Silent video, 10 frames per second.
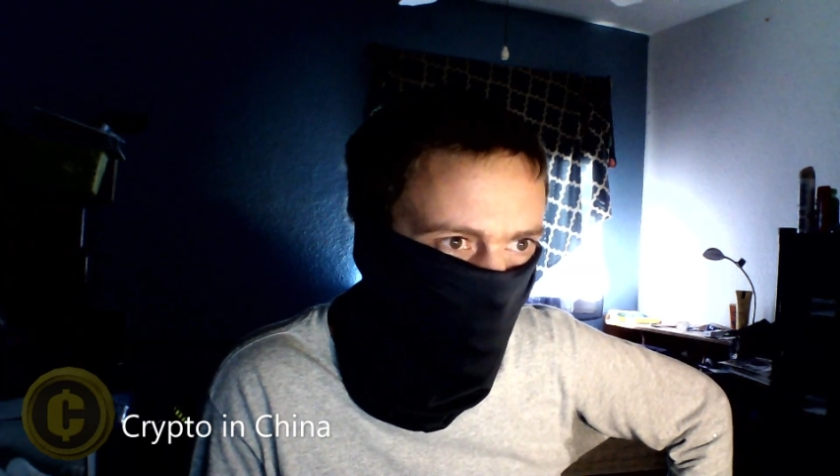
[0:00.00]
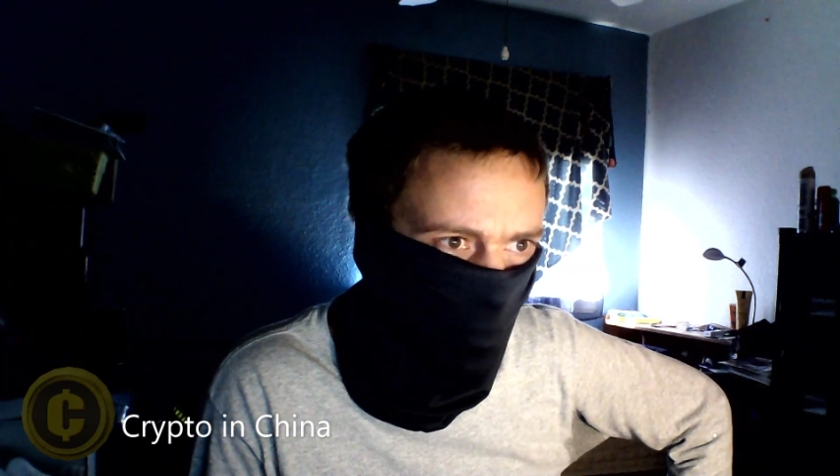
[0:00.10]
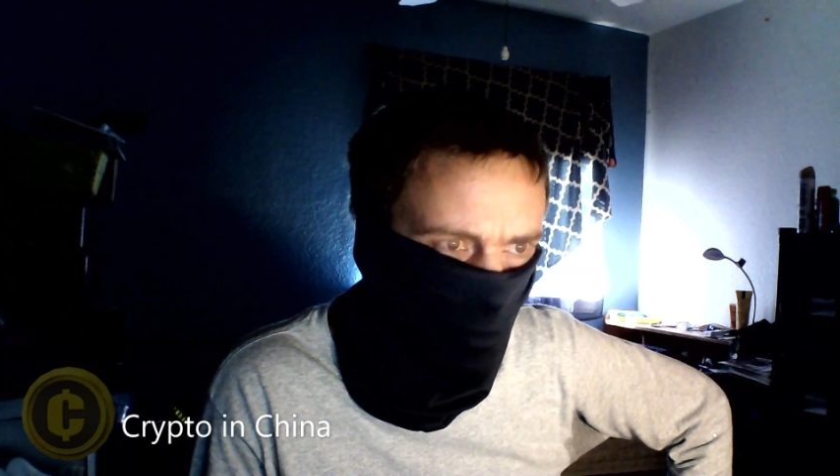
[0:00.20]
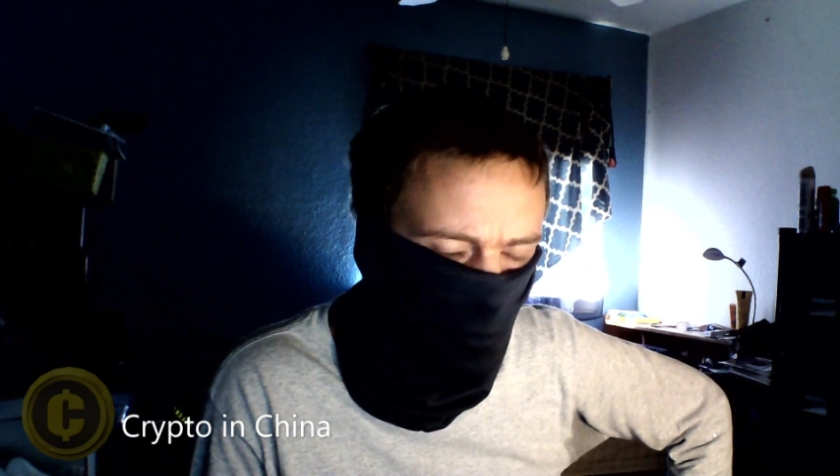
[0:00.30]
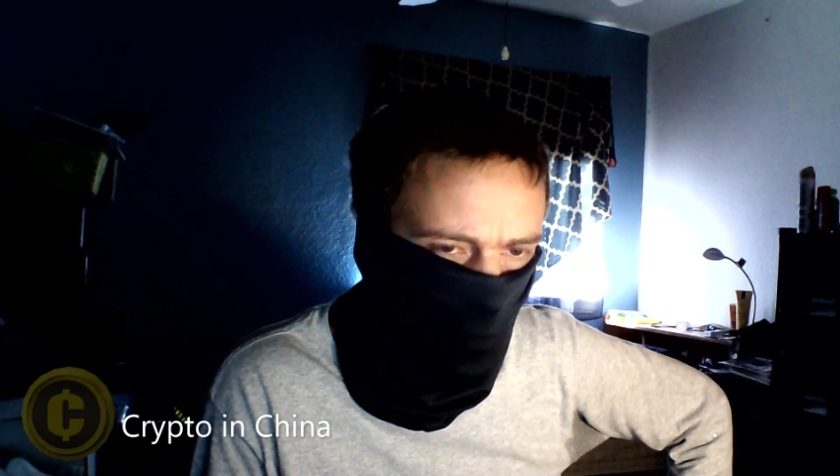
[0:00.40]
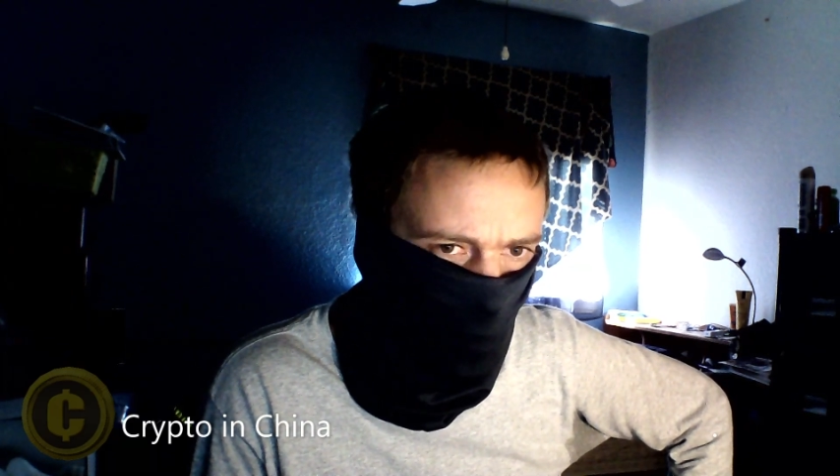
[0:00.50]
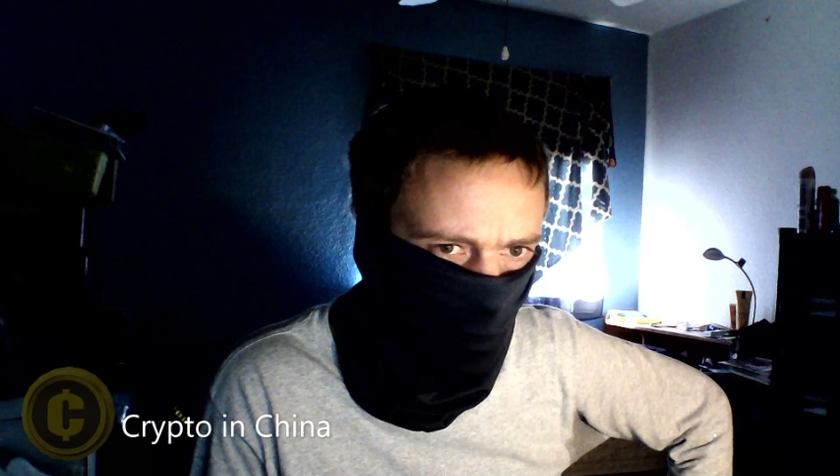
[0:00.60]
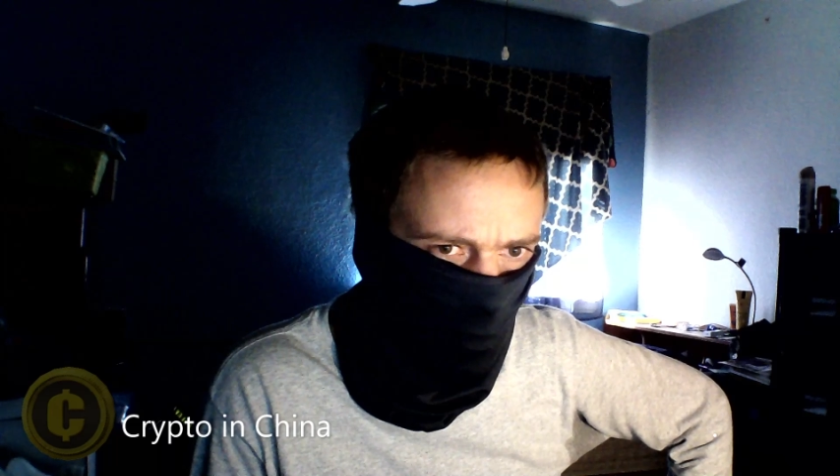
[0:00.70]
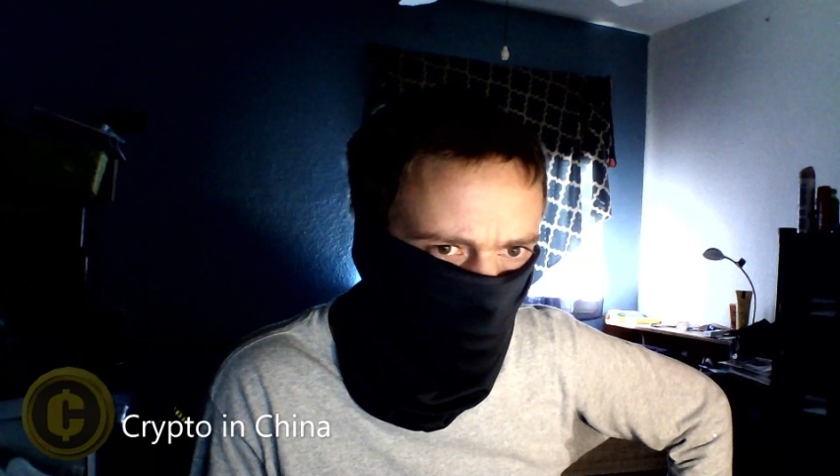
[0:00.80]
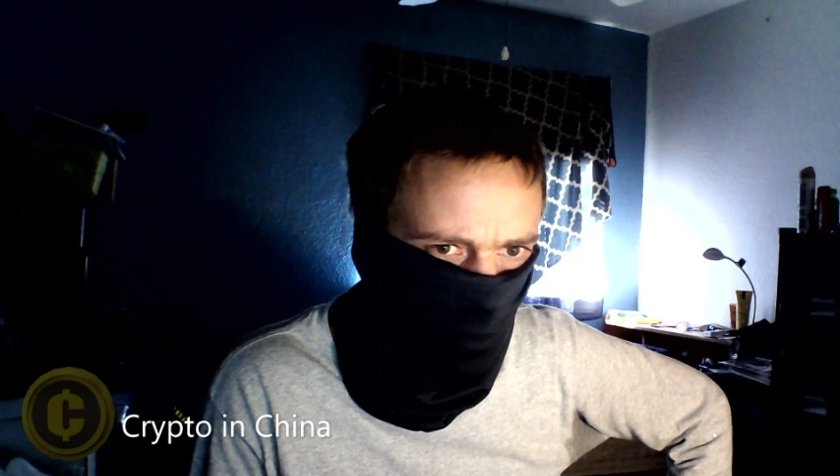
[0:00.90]
of China, I
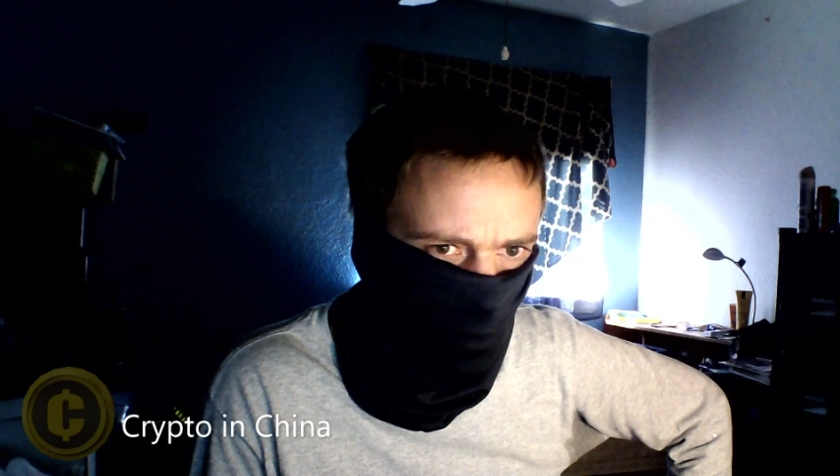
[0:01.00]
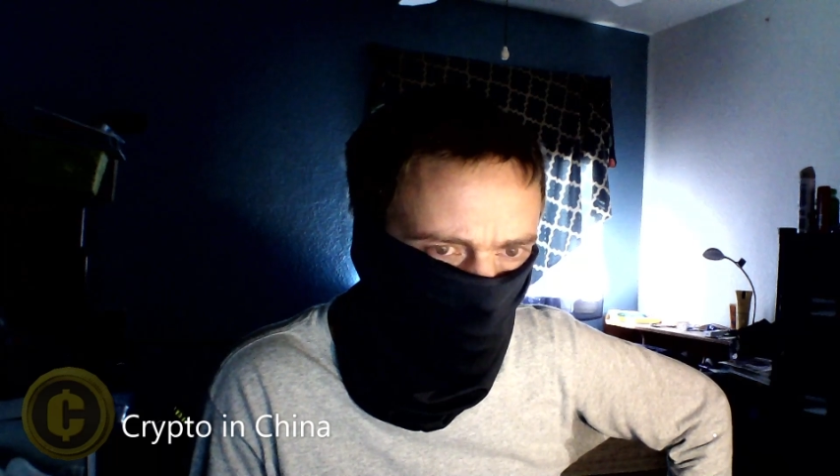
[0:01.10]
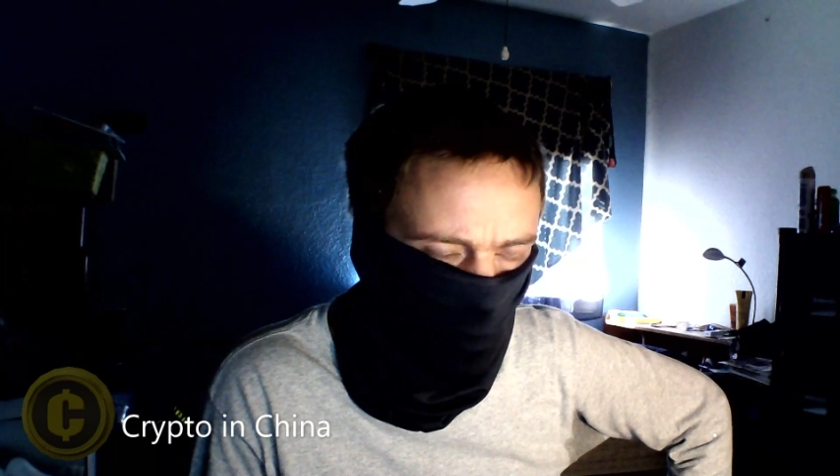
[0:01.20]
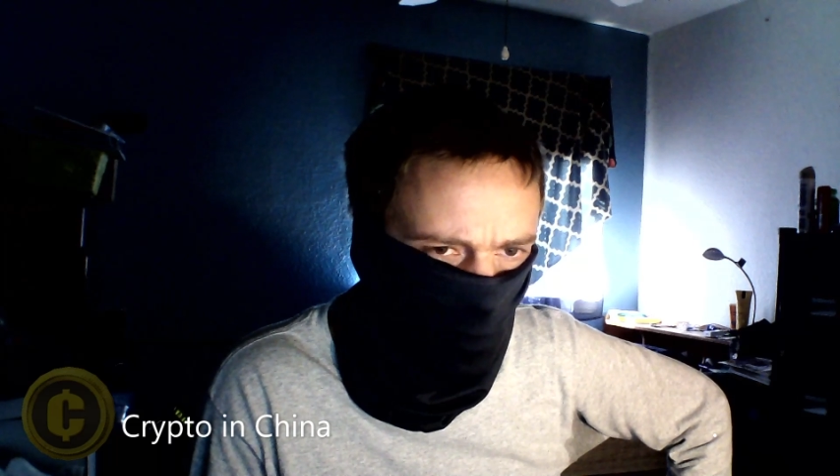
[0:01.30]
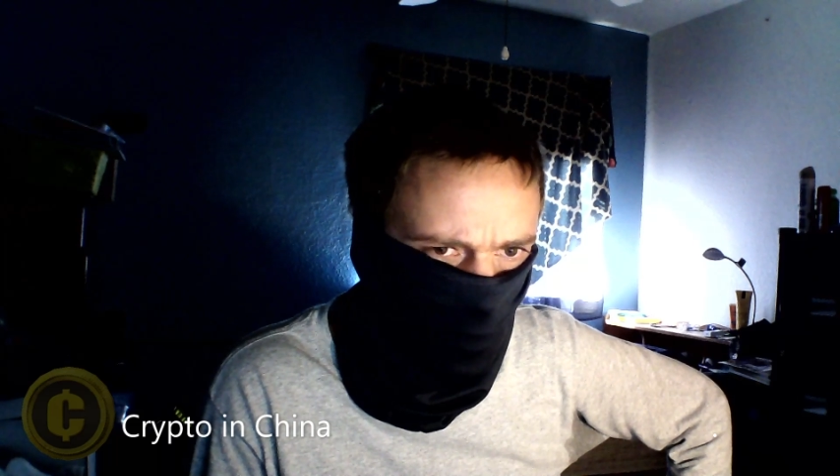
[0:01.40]
should say.